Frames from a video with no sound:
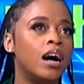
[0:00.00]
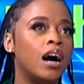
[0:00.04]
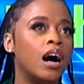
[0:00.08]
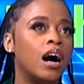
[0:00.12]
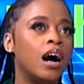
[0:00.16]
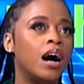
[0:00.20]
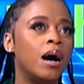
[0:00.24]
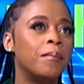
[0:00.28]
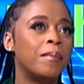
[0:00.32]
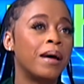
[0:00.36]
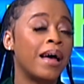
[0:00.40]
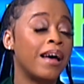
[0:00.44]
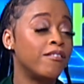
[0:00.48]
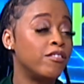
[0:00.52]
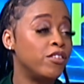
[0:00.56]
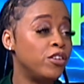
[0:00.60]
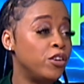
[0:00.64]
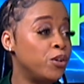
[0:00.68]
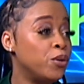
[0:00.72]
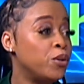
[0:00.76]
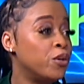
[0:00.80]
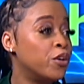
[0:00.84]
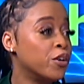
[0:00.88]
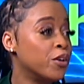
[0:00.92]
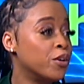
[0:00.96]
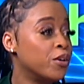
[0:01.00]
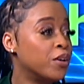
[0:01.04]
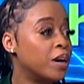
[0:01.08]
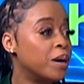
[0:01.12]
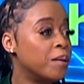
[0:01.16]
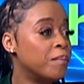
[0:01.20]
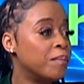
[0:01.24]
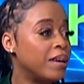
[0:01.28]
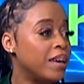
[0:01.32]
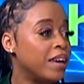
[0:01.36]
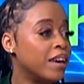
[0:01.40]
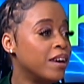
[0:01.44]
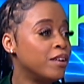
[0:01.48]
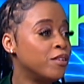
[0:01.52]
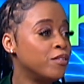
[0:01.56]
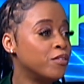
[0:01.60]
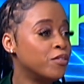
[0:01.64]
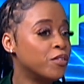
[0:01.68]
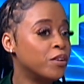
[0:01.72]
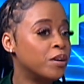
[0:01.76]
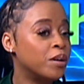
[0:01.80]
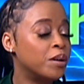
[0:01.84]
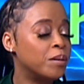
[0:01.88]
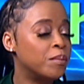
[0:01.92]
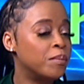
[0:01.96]
I have a new girl coming in
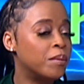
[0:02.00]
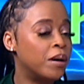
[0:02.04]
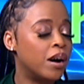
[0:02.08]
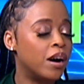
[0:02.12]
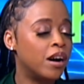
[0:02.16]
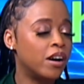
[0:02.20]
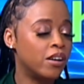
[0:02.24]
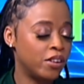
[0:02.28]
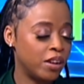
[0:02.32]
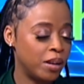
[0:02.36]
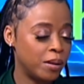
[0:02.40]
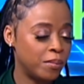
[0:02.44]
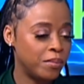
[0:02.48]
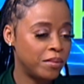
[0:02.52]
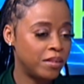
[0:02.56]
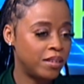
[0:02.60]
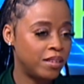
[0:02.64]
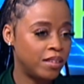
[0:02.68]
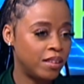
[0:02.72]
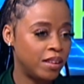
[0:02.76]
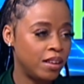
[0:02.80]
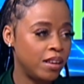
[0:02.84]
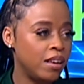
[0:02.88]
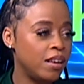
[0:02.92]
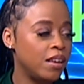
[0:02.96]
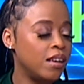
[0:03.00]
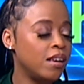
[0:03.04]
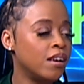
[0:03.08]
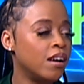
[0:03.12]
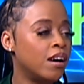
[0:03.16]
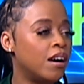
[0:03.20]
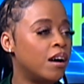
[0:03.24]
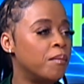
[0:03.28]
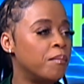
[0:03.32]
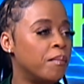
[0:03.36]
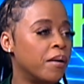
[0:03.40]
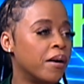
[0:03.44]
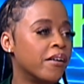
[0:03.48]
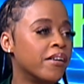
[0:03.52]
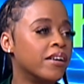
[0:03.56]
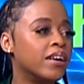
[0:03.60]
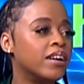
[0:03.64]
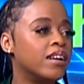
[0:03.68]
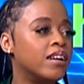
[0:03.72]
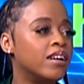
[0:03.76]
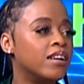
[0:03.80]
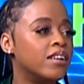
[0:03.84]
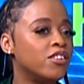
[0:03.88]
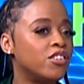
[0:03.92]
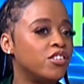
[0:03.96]
from, her name is Z
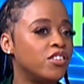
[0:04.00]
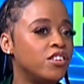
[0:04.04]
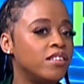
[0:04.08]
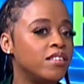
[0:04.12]
America. She's